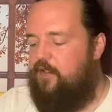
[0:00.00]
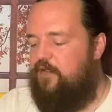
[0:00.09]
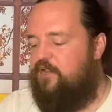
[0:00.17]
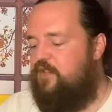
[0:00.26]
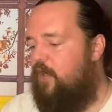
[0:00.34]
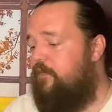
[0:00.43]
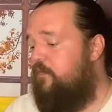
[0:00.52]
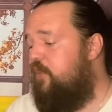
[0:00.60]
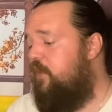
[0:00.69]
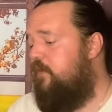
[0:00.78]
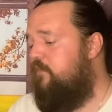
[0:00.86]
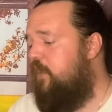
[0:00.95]
The Sun,
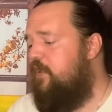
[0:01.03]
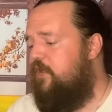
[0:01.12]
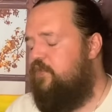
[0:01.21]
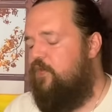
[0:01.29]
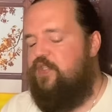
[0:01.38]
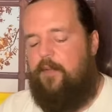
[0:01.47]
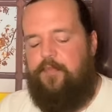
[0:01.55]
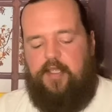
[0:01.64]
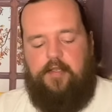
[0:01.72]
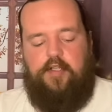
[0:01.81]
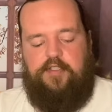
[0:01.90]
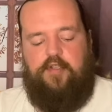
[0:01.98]
good. So
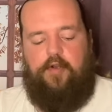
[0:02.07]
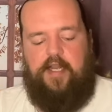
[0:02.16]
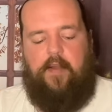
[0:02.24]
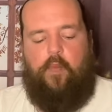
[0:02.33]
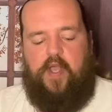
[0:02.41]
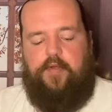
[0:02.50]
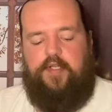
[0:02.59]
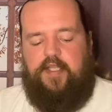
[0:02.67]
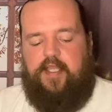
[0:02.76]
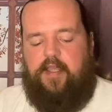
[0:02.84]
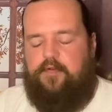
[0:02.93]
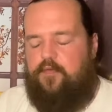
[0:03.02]
something could turn out well in
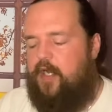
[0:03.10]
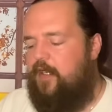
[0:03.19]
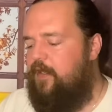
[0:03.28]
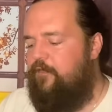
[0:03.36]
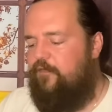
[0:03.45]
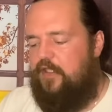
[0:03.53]
the end, right?